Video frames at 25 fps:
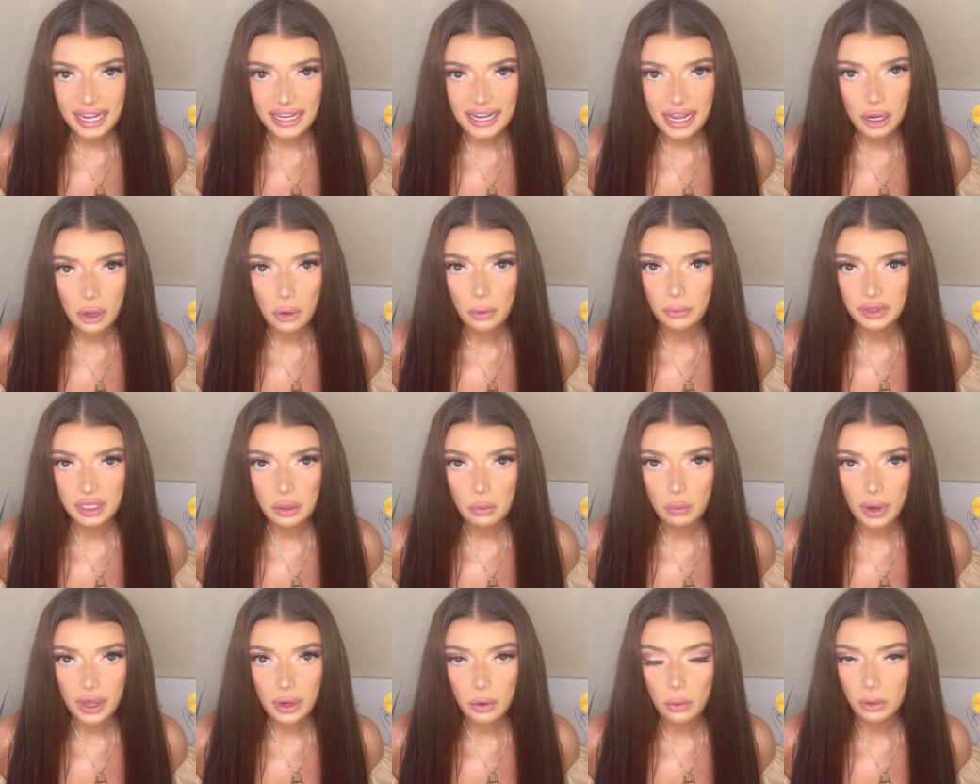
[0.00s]
not only
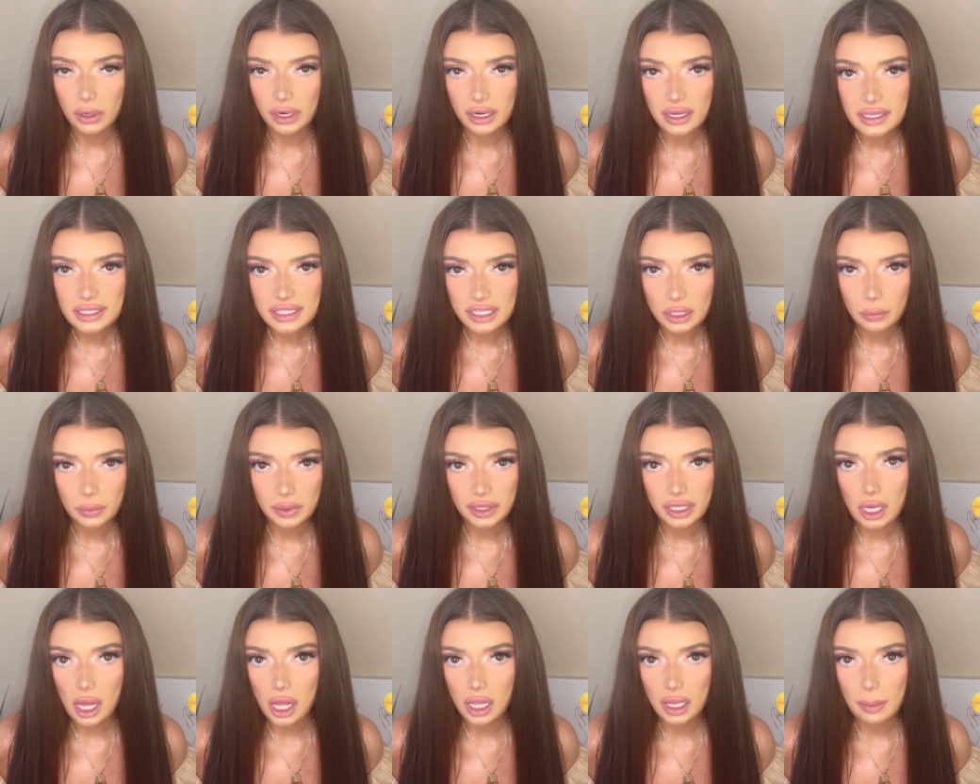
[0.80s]
what auras are
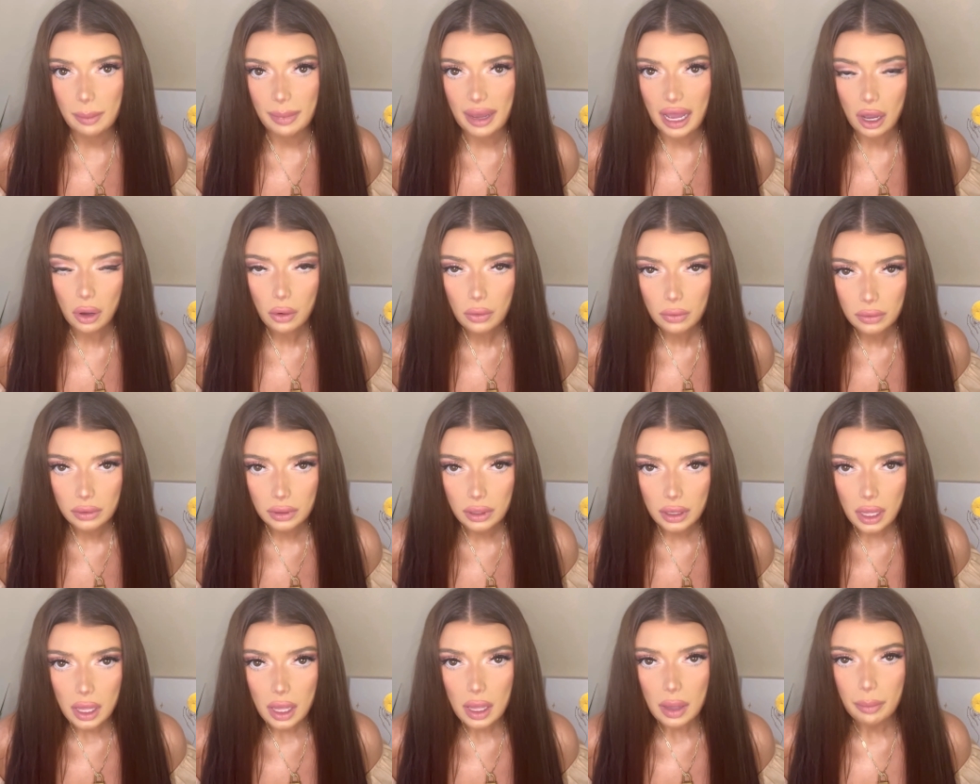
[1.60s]
really all about,
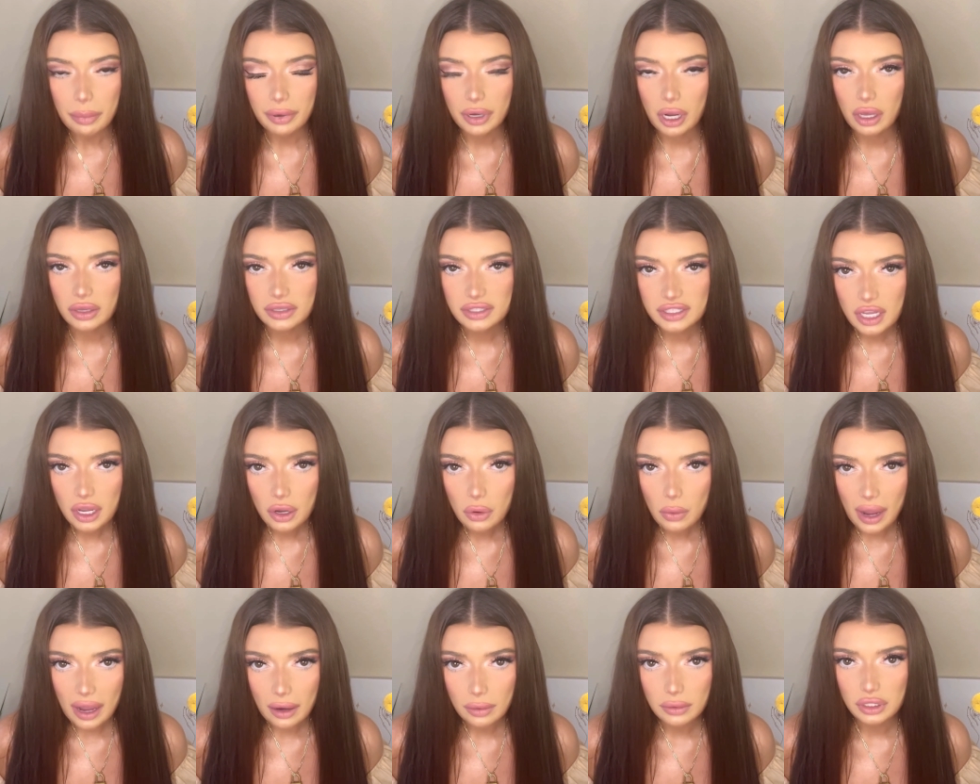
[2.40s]
but also
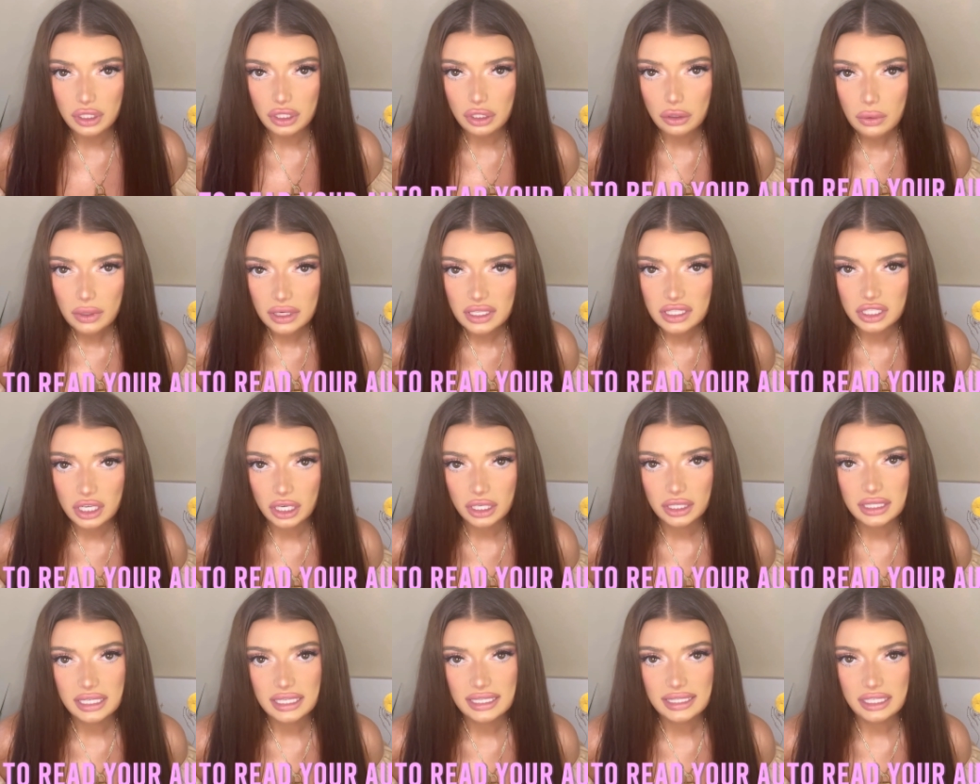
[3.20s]
how you can
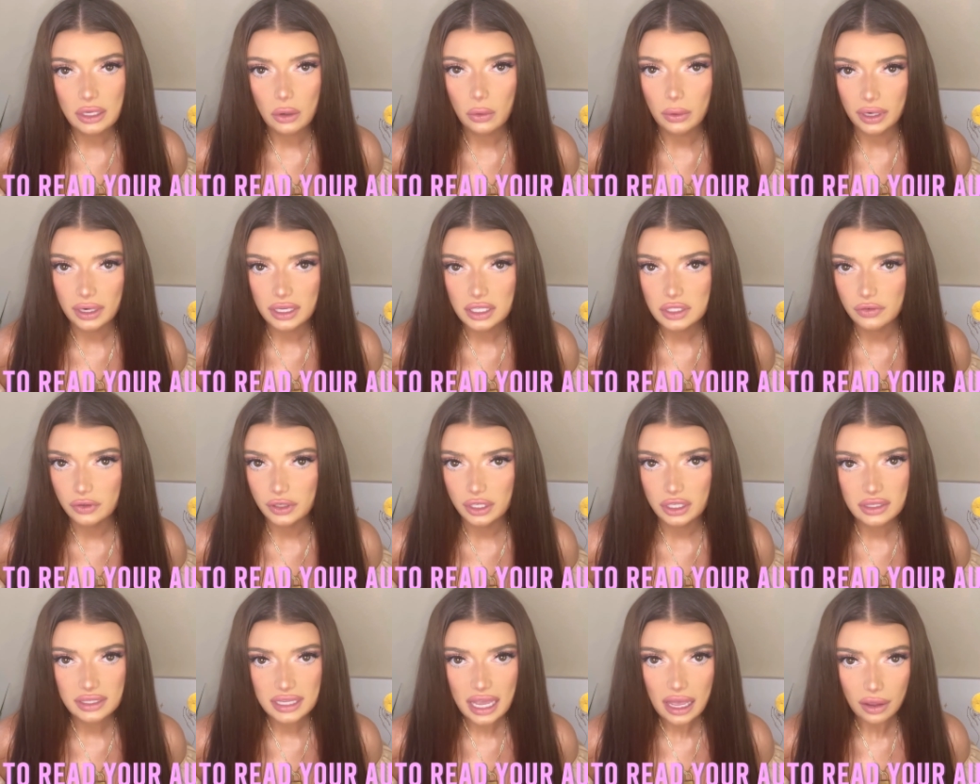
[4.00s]
start to see auras for
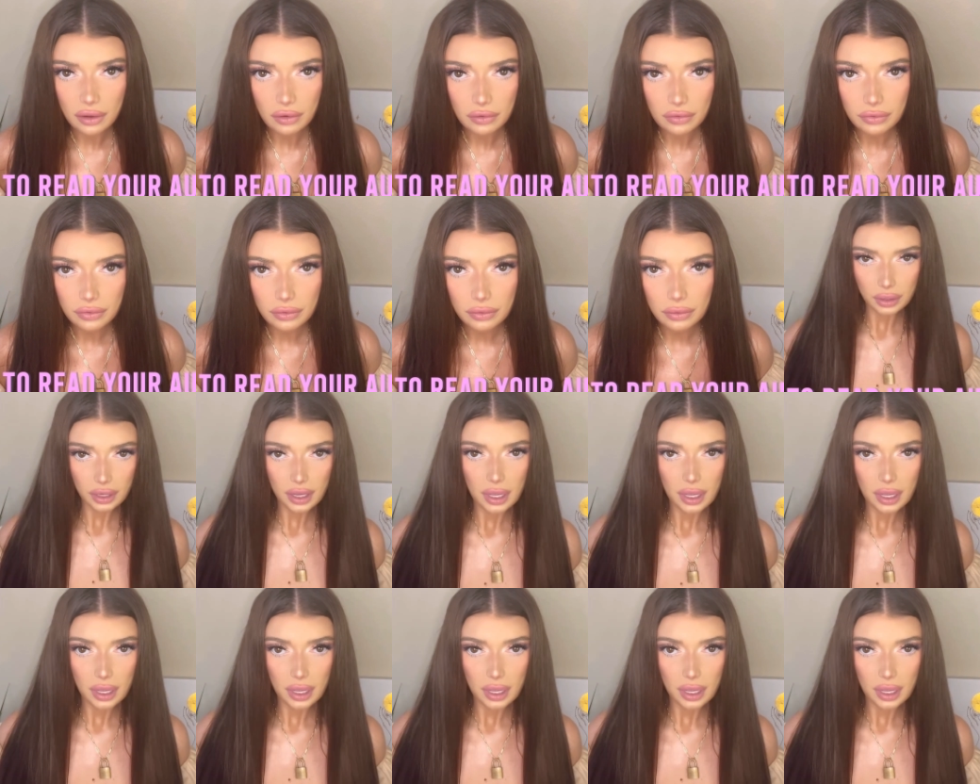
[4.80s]
yourself.